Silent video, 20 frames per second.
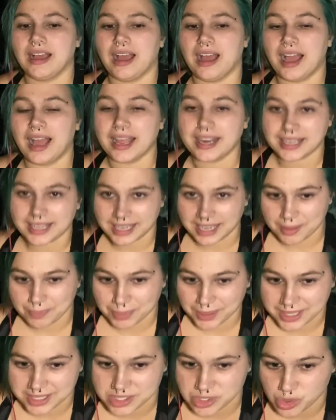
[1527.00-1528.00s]
I need a
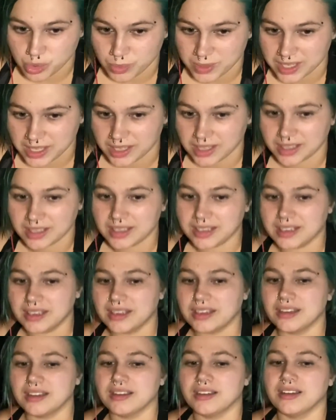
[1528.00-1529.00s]
place to be
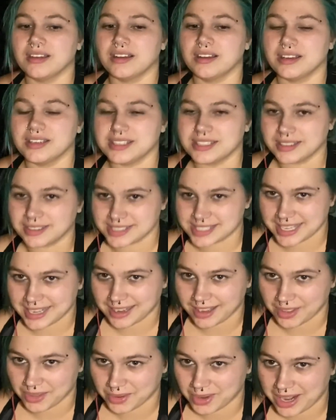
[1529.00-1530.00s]
until said
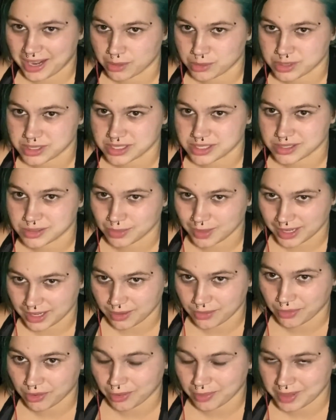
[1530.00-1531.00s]
other house is ready
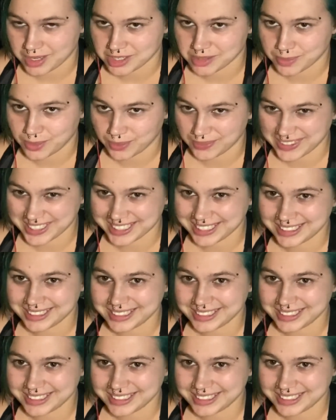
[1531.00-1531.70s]
for me to move in.